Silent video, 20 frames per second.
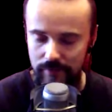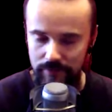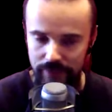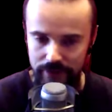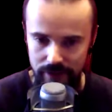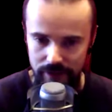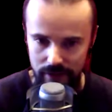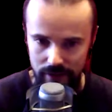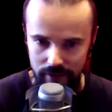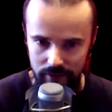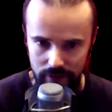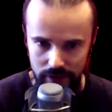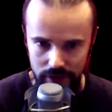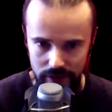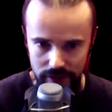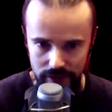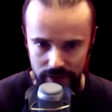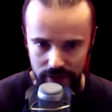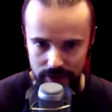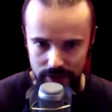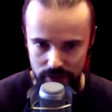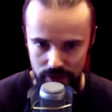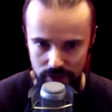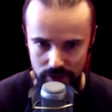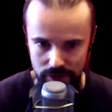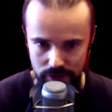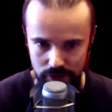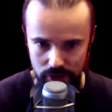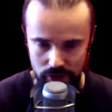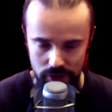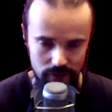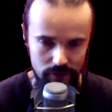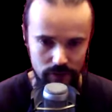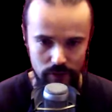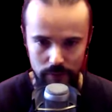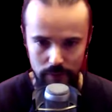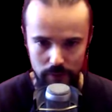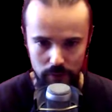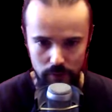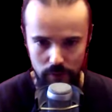Then I transitioned
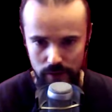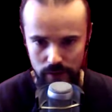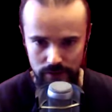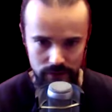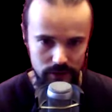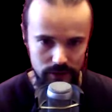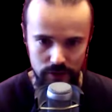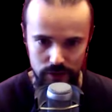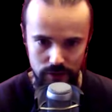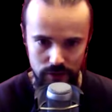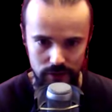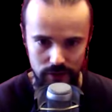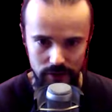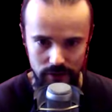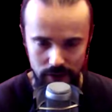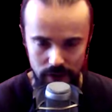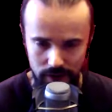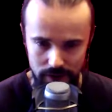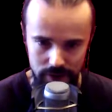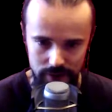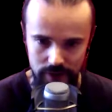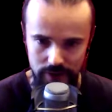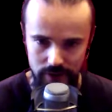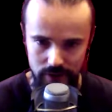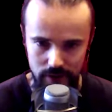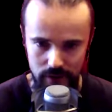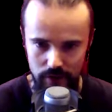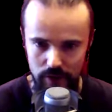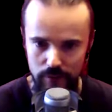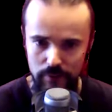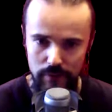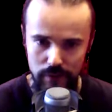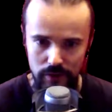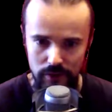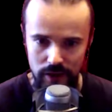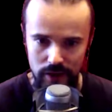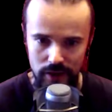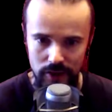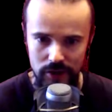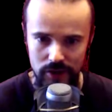from the Vonda to the Lightning Arrow
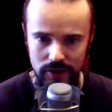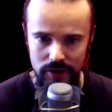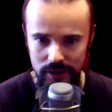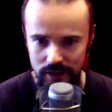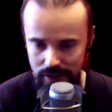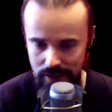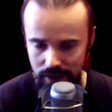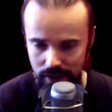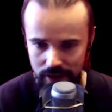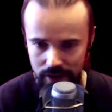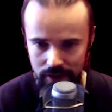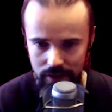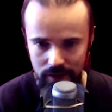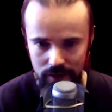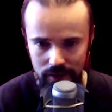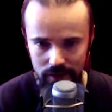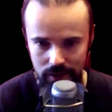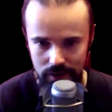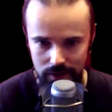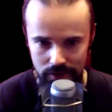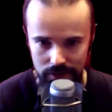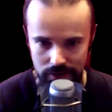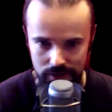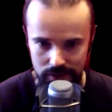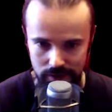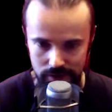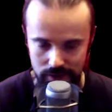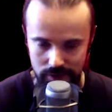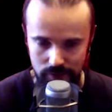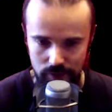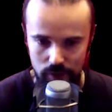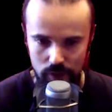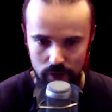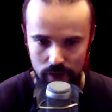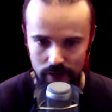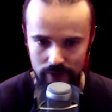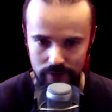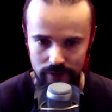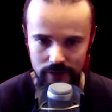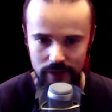Barrage Deadeye. This is 4,
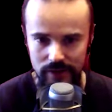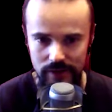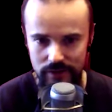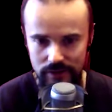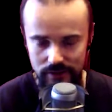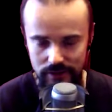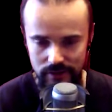and that's the